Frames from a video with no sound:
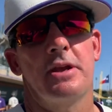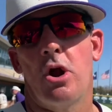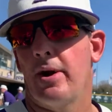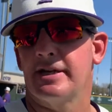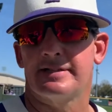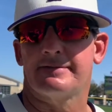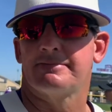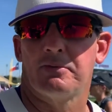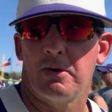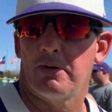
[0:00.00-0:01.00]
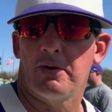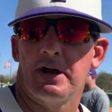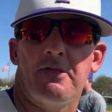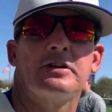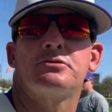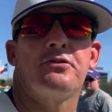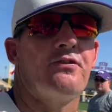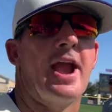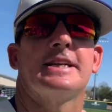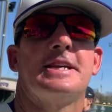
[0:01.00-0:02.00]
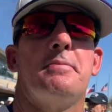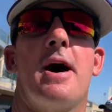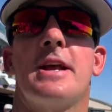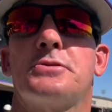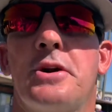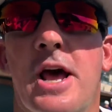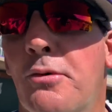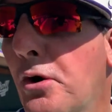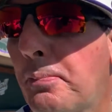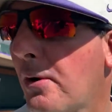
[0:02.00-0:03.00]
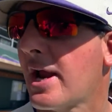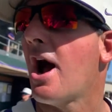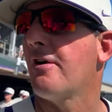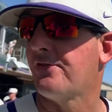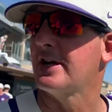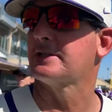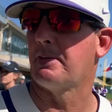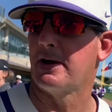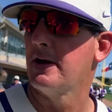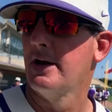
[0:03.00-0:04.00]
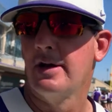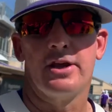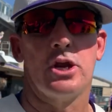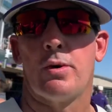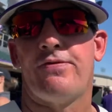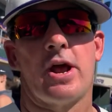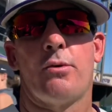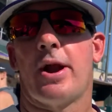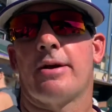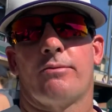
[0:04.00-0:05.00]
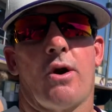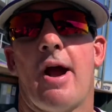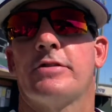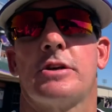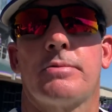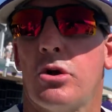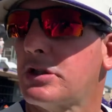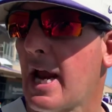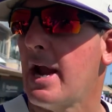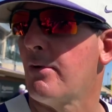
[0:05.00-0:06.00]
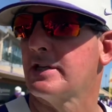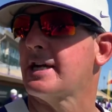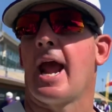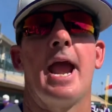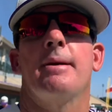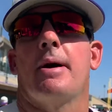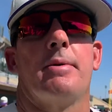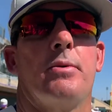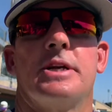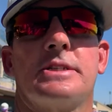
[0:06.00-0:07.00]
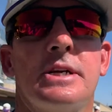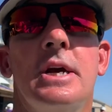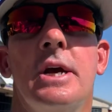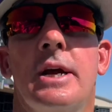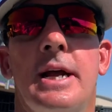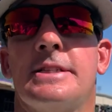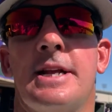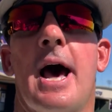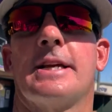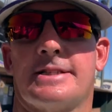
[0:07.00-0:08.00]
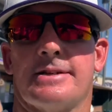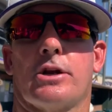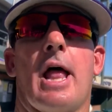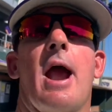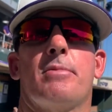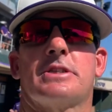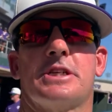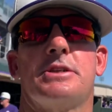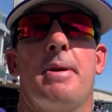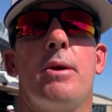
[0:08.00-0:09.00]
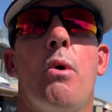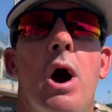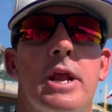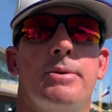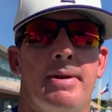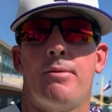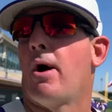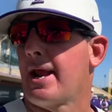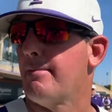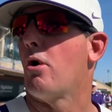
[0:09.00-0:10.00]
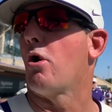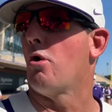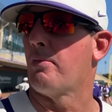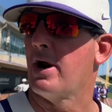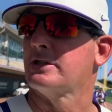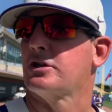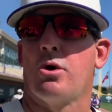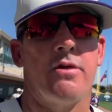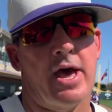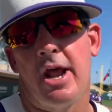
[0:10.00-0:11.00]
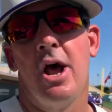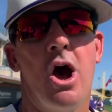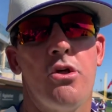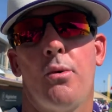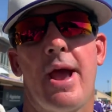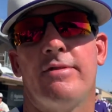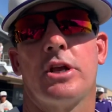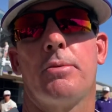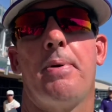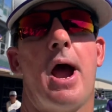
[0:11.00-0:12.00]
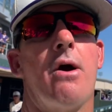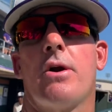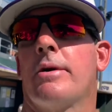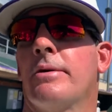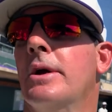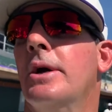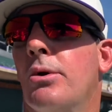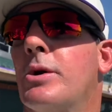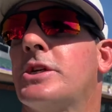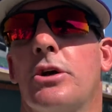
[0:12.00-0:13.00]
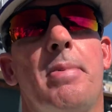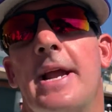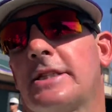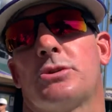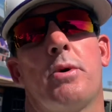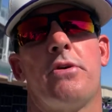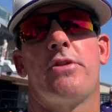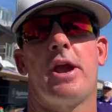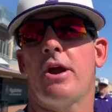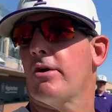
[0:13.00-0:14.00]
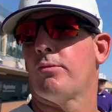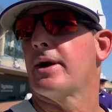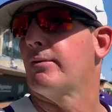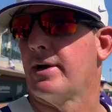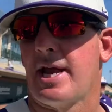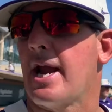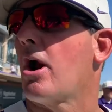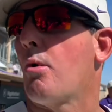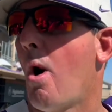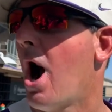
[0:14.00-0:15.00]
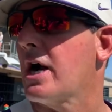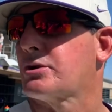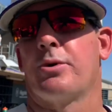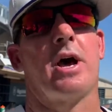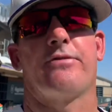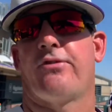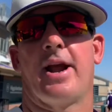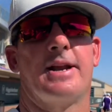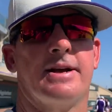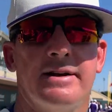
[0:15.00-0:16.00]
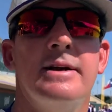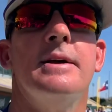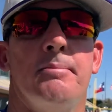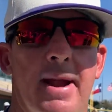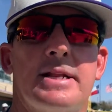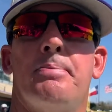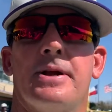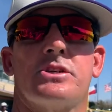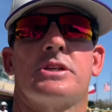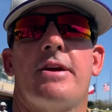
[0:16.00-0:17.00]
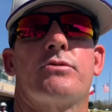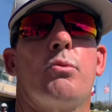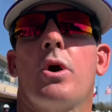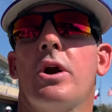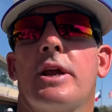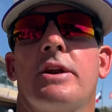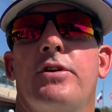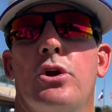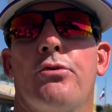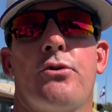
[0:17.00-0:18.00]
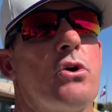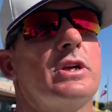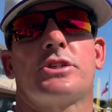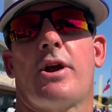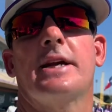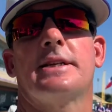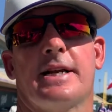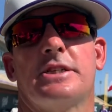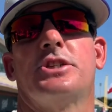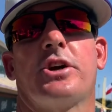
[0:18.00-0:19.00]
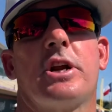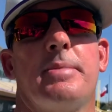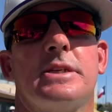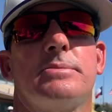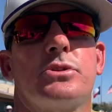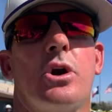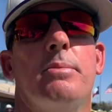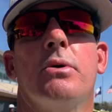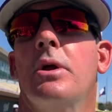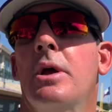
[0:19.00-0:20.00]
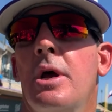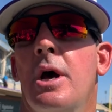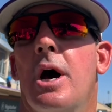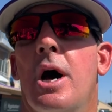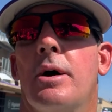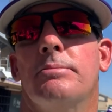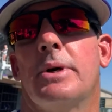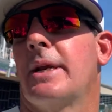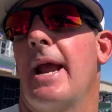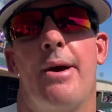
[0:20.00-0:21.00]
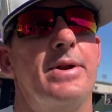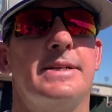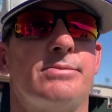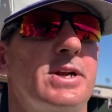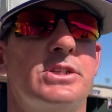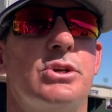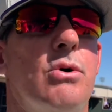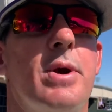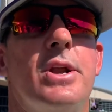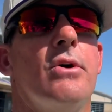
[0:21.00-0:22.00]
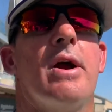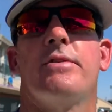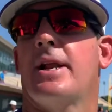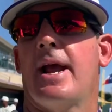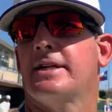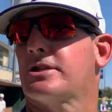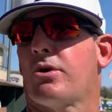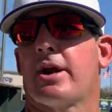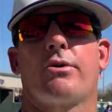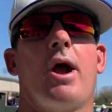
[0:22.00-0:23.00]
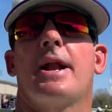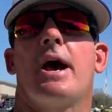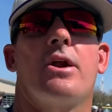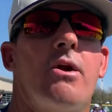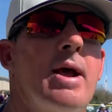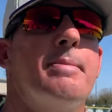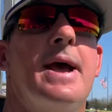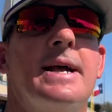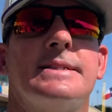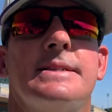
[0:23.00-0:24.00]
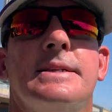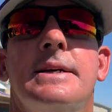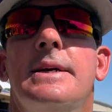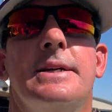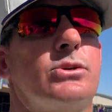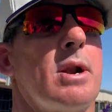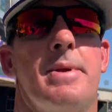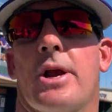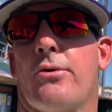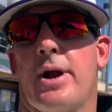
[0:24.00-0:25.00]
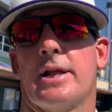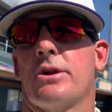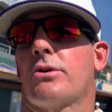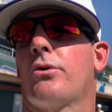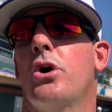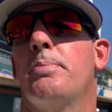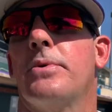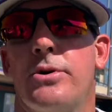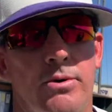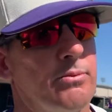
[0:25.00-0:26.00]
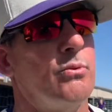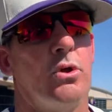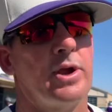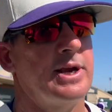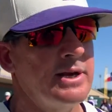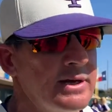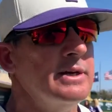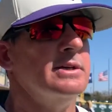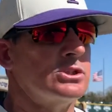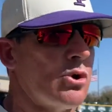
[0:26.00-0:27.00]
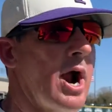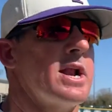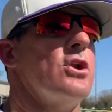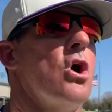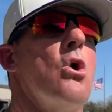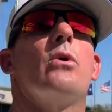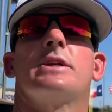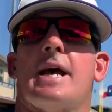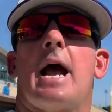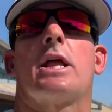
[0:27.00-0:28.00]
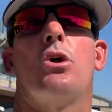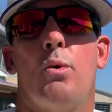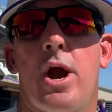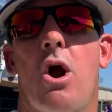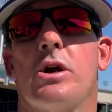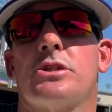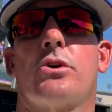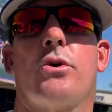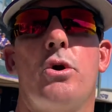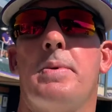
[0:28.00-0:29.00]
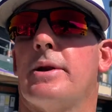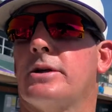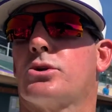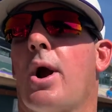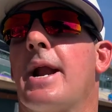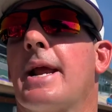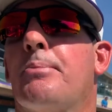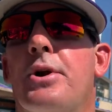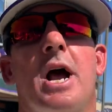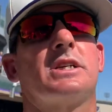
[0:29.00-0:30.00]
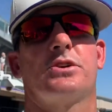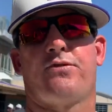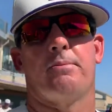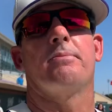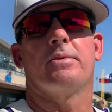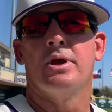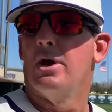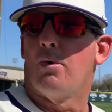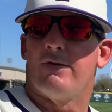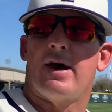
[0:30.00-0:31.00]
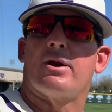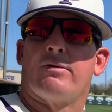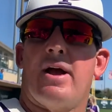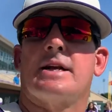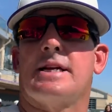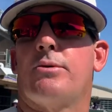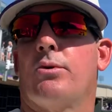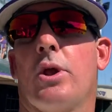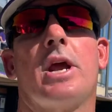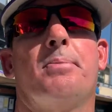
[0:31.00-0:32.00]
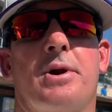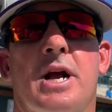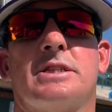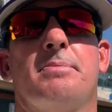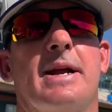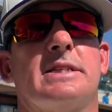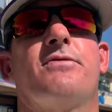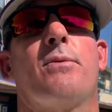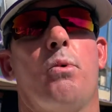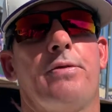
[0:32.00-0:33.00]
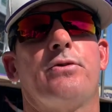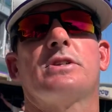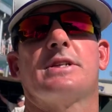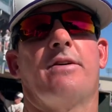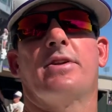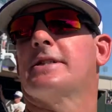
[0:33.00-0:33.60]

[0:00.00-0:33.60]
You know, nothing's real fancy about us. We're not a real pretty offense, but, you know, we find a way. We're obviously close to 8 runs a game. I mean, it's not as glamorous as you may want it. You may want to hit more home runs and do all that. Although we have a little power, and we steal bases when they're there, and we take our walks. We're not afraid to make the pitchers have to work. And if you don't throw good strikes against us, you're going to be in some trouble. But yeah, we just do what we do every day. Just try to grind out our at bats and try to be a gritty little group and really trying to know exactly who we are as a group and trying to get production from. We've actually had really good production basically from 1 through 7.